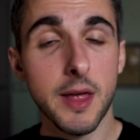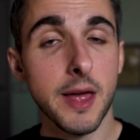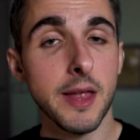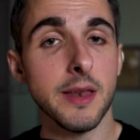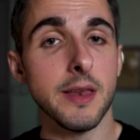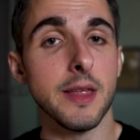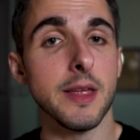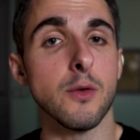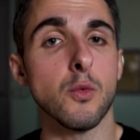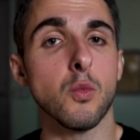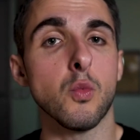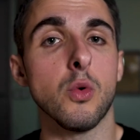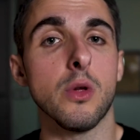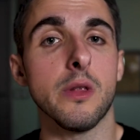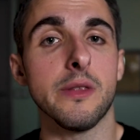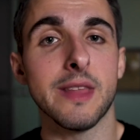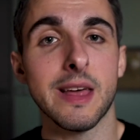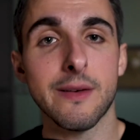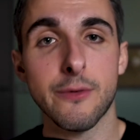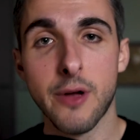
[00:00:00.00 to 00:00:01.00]
and it will
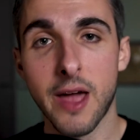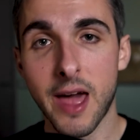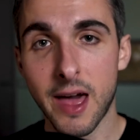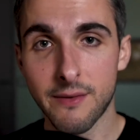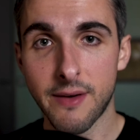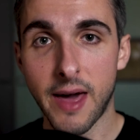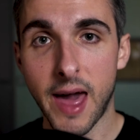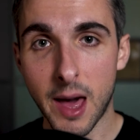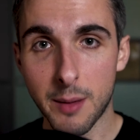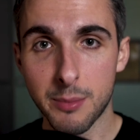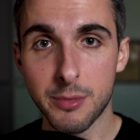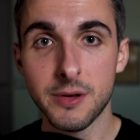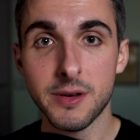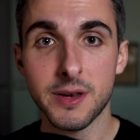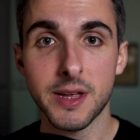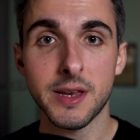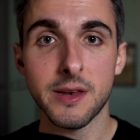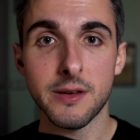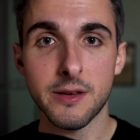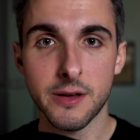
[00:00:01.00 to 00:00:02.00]
never have happened
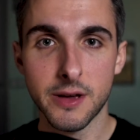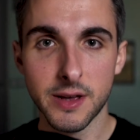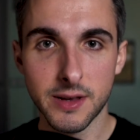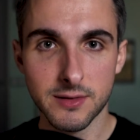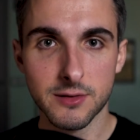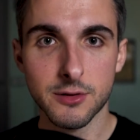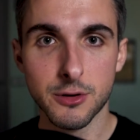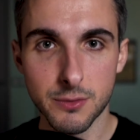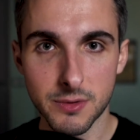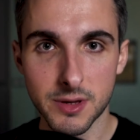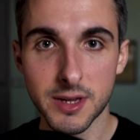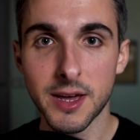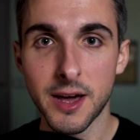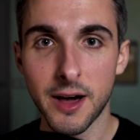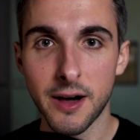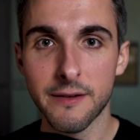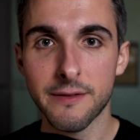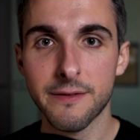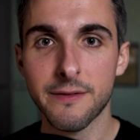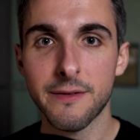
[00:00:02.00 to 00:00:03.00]
in the history
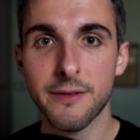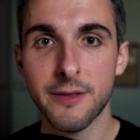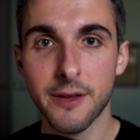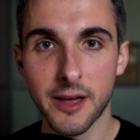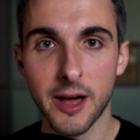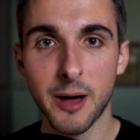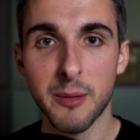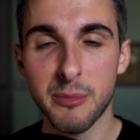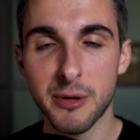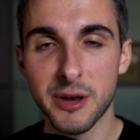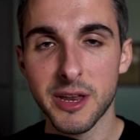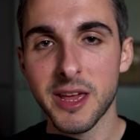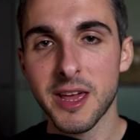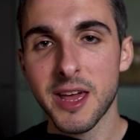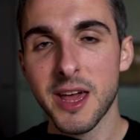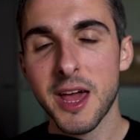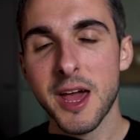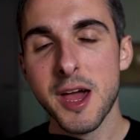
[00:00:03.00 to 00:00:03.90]
of the company.